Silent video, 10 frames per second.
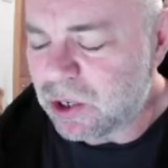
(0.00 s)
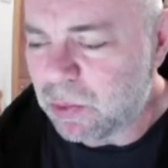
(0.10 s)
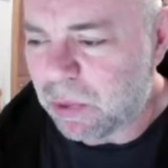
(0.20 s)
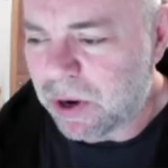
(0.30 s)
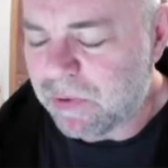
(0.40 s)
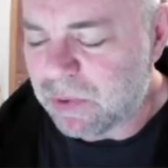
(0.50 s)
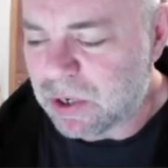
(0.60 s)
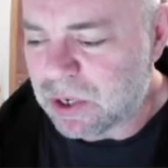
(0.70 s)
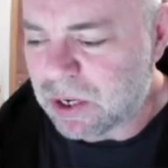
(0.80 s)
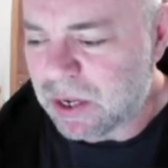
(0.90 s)
brief was
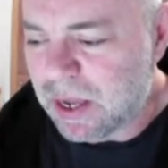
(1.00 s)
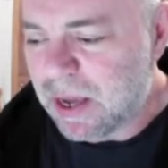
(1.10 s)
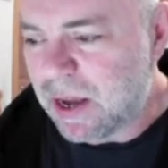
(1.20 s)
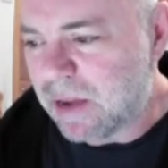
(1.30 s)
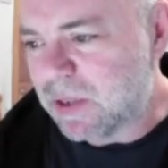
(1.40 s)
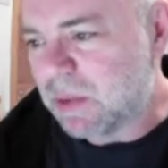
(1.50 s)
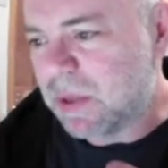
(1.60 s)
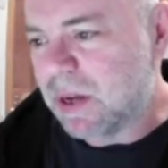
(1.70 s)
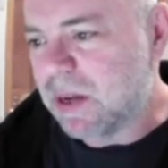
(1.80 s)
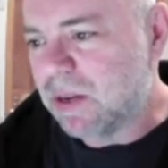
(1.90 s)
to have
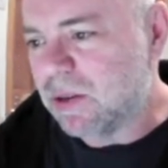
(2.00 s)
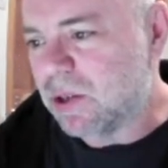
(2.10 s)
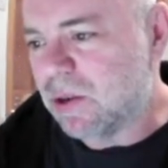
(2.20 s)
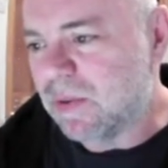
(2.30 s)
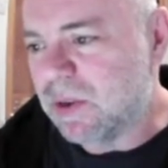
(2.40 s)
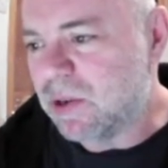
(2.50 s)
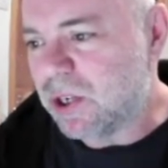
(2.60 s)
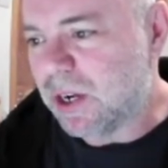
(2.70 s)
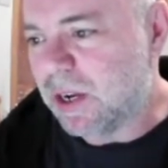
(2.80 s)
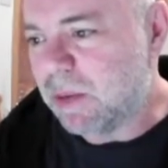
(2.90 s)
something a little sort of
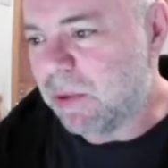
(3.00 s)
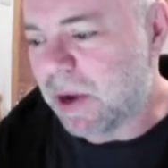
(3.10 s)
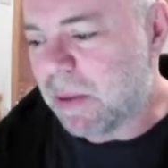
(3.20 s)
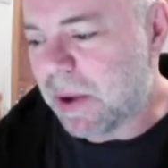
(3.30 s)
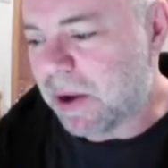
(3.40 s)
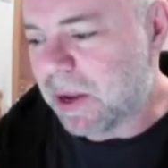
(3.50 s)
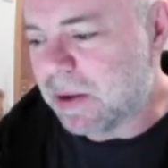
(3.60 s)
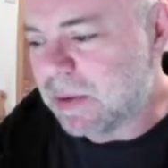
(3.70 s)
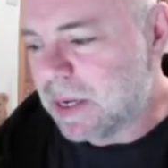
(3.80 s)
lucha libre about it,